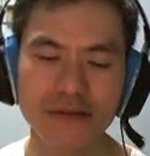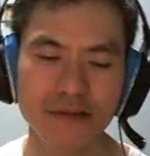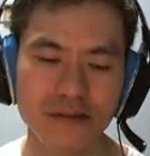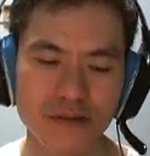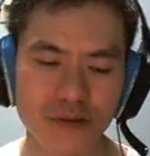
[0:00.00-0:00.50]

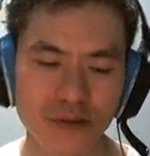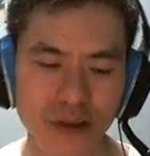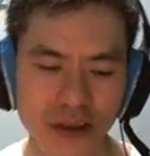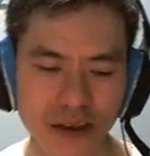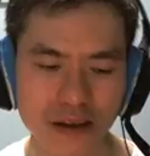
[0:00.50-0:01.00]
So
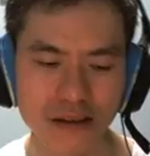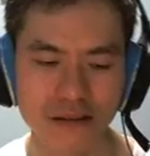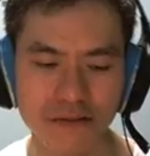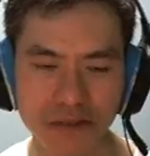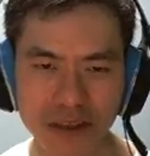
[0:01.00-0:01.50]

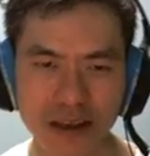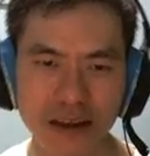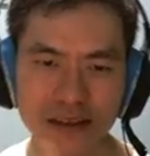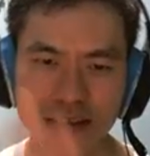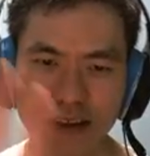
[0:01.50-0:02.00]
5th card,
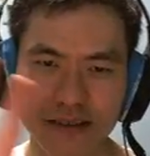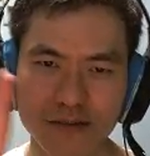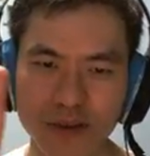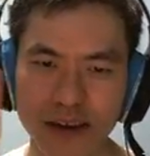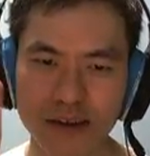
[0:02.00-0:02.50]
that's
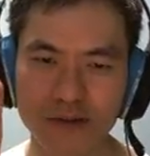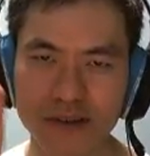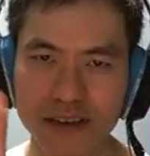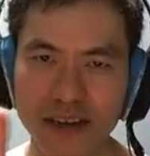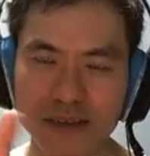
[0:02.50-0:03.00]
what I would
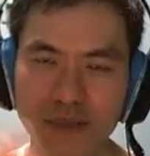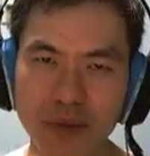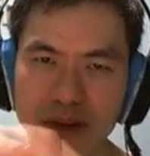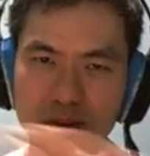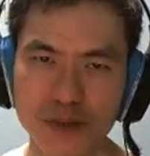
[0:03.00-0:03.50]
suggest. Maybe
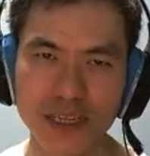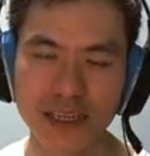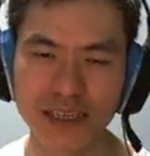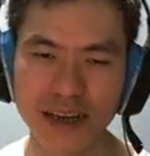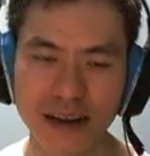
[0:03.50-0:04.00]
a
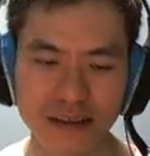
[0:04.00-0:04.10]
utility card.